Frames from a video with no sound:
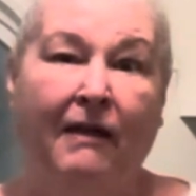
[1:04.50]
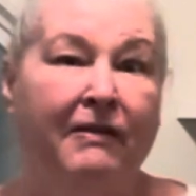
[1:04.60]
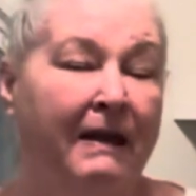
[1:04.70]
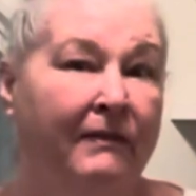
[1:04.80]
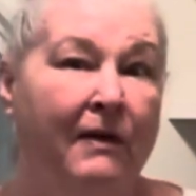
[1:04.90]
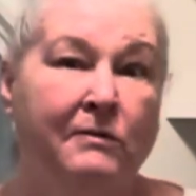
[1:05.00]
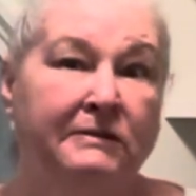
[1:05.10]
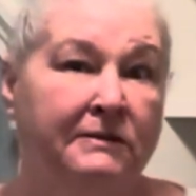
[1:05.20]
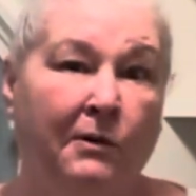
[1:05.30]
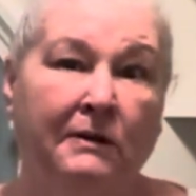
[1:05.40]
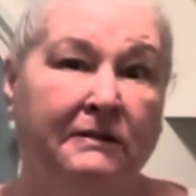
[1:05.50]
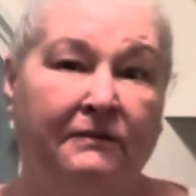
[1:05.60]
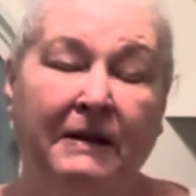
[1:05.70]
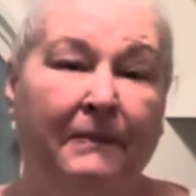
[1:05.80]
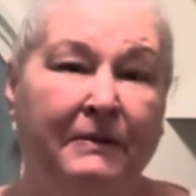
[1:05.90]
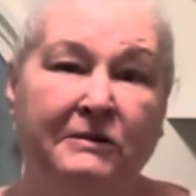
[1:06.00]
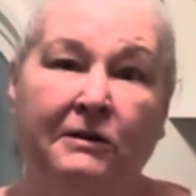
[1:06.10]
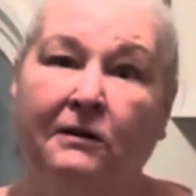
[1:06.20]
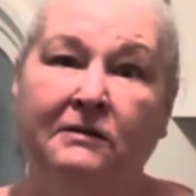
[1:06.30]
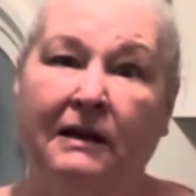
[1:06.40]
think those sorts of
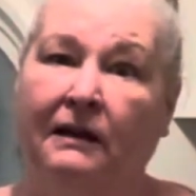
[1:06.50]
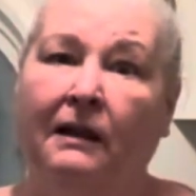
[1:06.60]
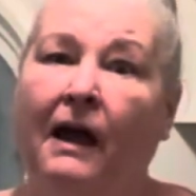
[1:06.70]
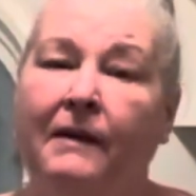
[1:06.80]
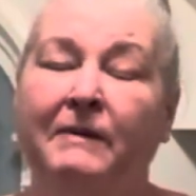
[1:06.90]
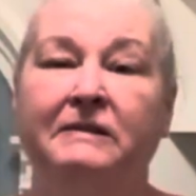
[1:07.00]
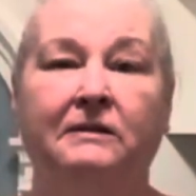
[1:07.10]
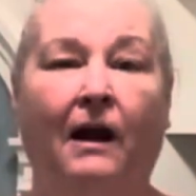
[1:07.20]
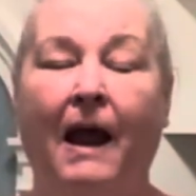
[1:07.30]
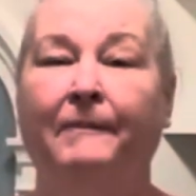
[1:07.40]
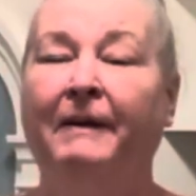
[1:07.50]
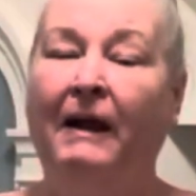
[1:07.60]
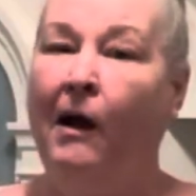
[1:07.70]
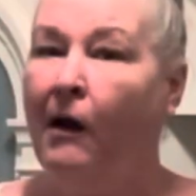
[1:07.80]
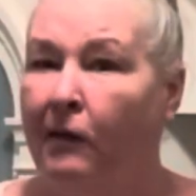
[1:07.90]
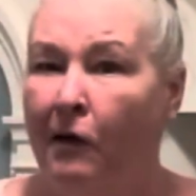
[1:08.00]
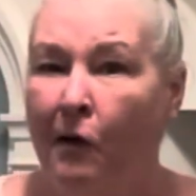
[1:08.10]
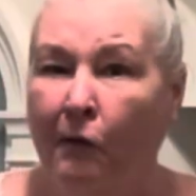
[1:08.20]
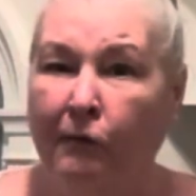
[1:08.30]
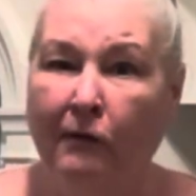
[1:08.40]
temperatures and climates are happening all
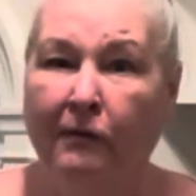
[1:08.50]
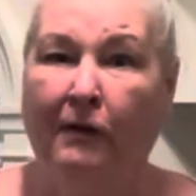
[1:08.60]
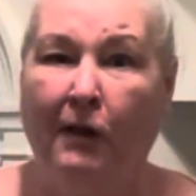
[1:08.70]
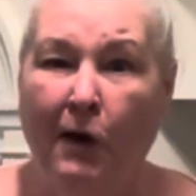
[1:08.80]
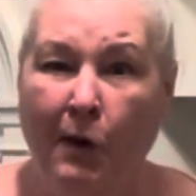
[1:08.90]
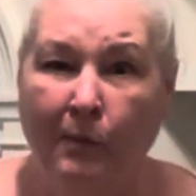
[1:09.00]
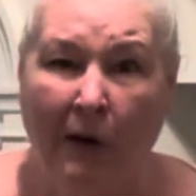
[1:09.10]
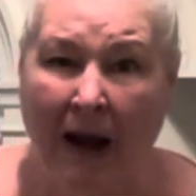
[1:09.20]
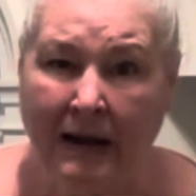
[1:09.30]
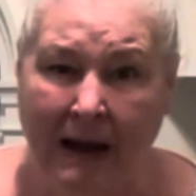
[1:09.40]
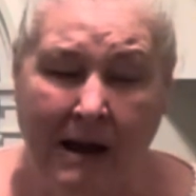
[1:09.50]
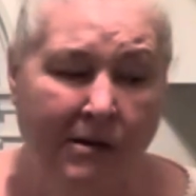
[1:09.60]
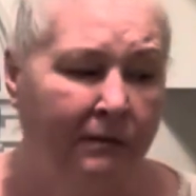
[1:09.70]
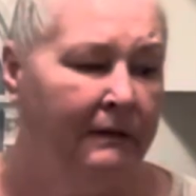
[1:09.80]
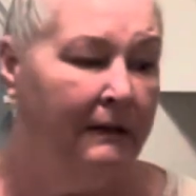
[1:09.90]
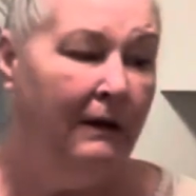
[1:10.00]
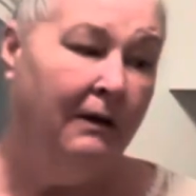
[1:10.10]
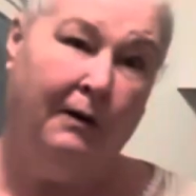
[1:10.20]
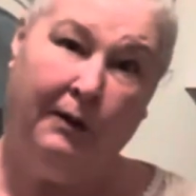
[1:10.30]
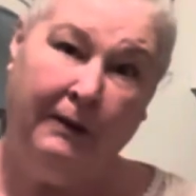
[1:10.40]
over the globe right now,
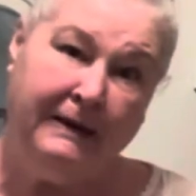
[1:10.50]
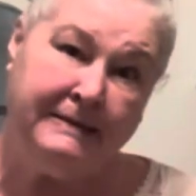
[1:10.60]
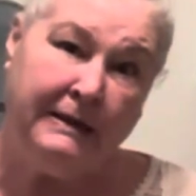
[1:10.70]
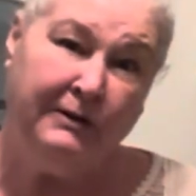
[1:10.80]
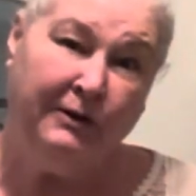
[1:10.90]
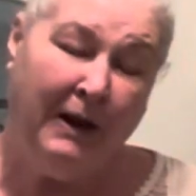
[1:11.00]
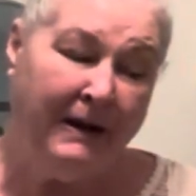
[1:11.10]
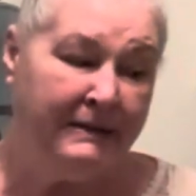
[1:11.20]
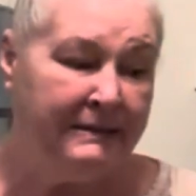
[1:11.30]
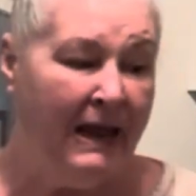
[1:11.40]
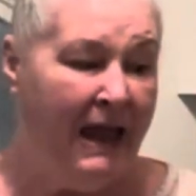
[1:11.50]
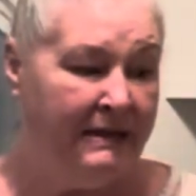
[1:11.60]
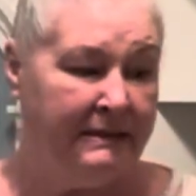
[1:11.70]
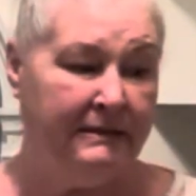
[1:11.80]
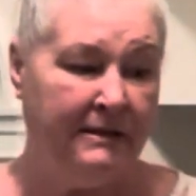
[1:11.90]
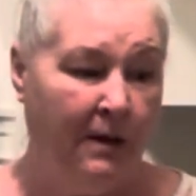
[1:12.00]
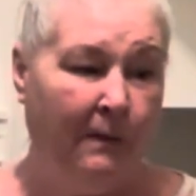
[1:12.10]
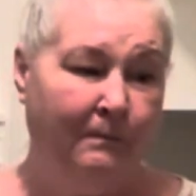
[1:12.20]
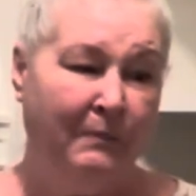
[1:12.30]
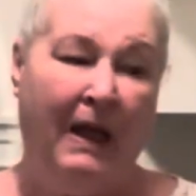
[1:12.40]
or at least in the United States. And
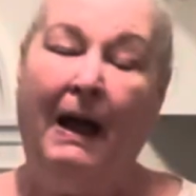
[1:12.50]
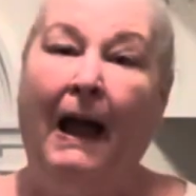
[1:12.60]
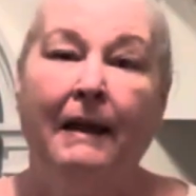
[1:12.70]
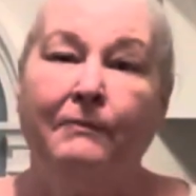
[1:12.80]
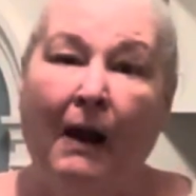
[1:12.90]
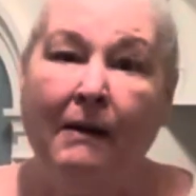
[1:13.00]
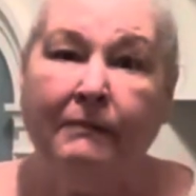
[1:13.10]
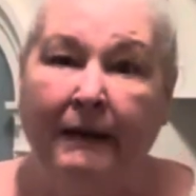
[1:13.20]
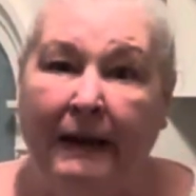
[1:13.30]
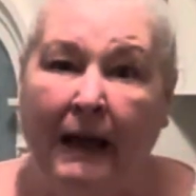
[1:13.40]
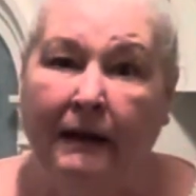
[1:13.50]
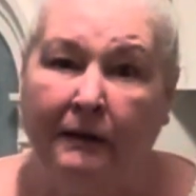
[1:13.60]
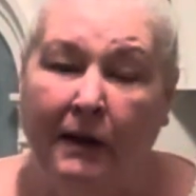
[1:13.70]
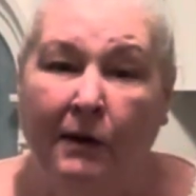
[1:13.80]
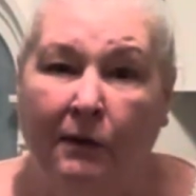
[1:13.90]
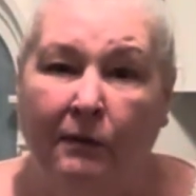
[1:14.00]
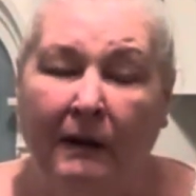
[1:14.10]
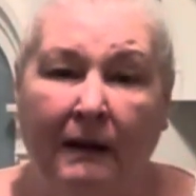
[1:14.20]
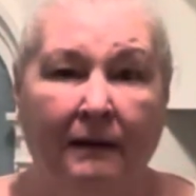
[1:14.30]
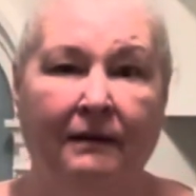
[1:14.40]
so I'm probably not
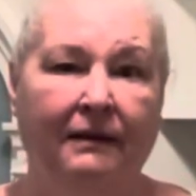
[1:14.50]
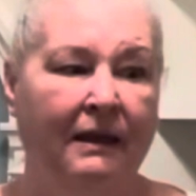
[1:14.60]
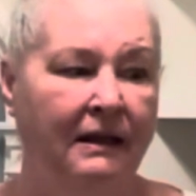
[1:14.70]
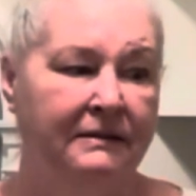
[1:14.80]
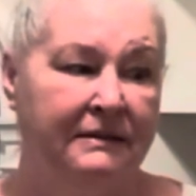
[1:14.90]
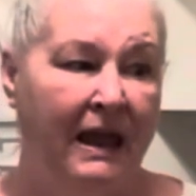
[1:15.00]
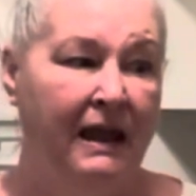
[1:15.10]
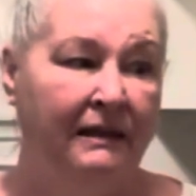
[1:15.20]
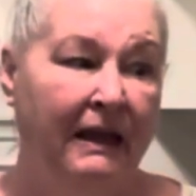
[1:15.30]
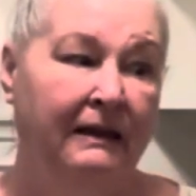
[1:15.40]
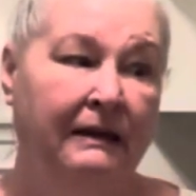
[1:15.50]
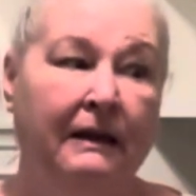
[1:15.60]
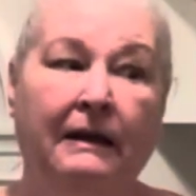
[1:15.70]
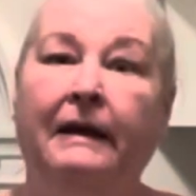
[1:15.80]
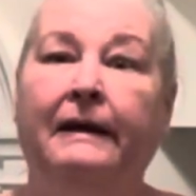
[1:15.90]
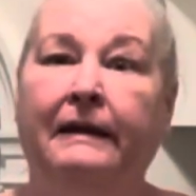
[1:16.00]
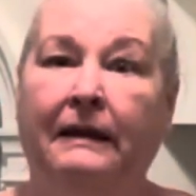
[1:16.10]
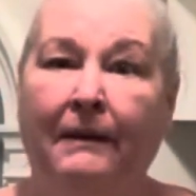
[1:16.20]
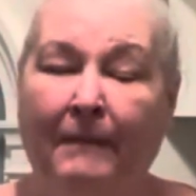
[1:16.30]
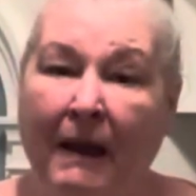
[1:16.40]
alone in saying that
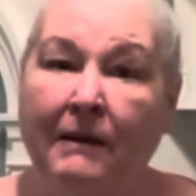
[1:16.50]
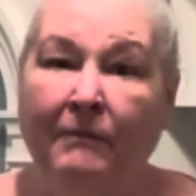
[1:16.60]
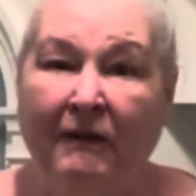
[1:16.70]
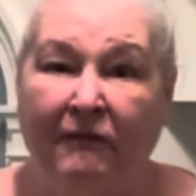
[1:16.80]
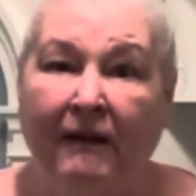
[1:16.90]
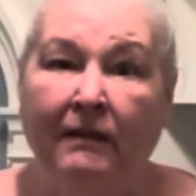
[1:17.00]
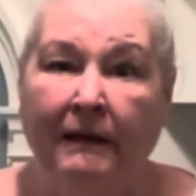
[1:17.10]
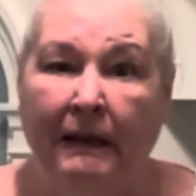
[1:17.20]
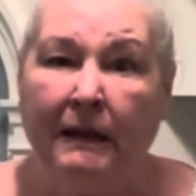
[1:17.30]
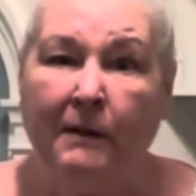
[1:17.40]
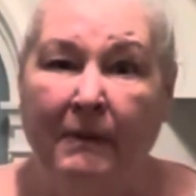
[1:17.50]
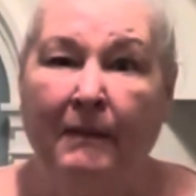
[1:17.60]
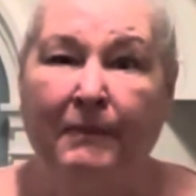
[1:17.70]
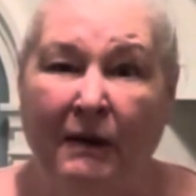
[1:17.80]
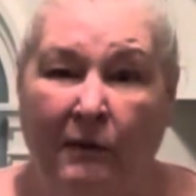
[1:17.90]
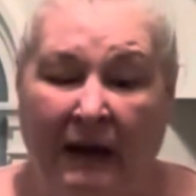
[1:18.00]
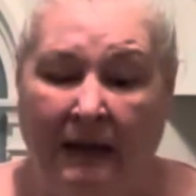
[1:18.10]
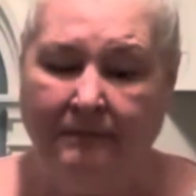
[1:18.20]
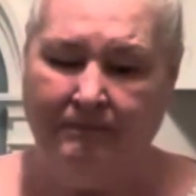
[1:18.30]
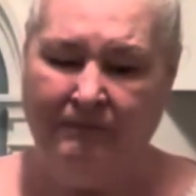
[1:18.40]
you might be feeling a little bit puny.
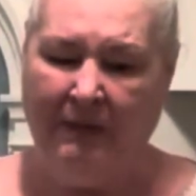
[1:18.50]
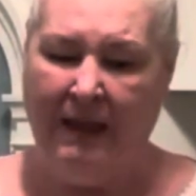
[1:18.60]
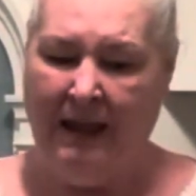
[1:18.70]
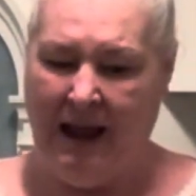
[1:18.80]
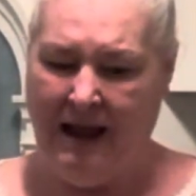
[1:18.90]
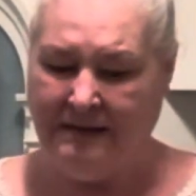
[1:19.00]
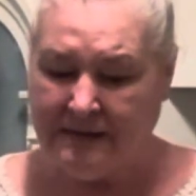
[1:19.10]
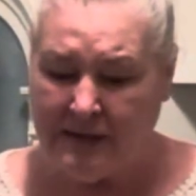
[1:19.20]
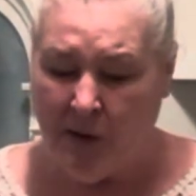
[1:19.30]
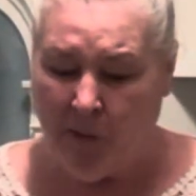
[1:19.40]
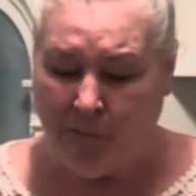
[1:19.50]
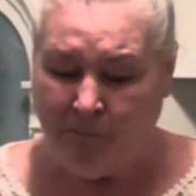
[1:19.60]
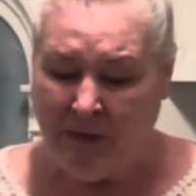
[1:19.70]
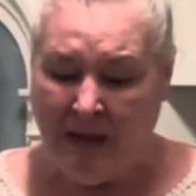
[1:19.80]
And so